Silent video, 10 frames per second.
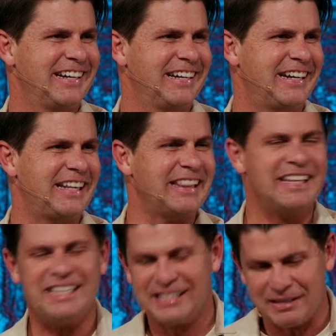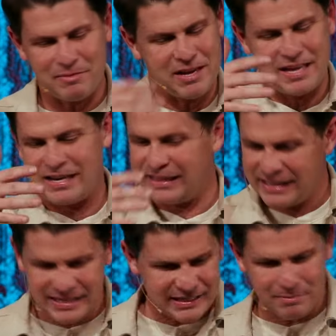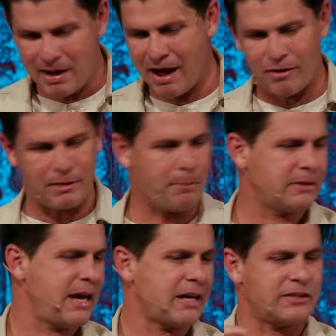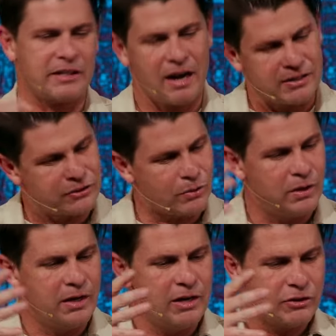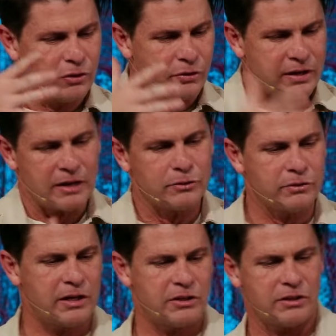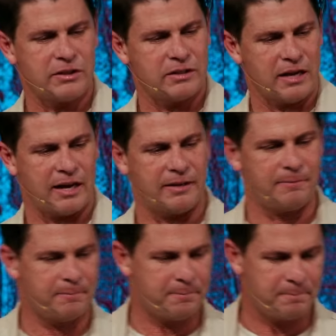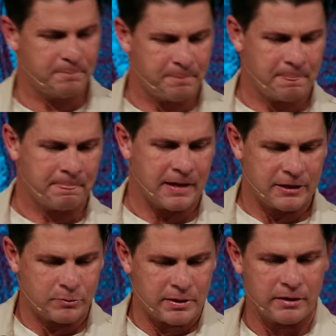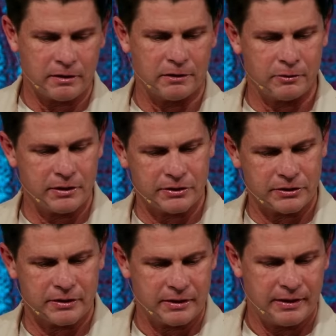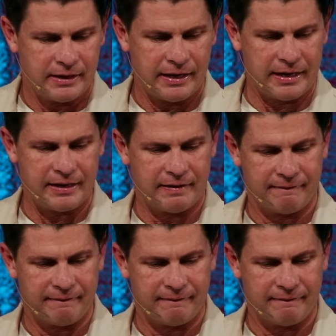And he leads them in, he leads them out, he protects, he guides. So the exhortation tonight as we conclude is, hey,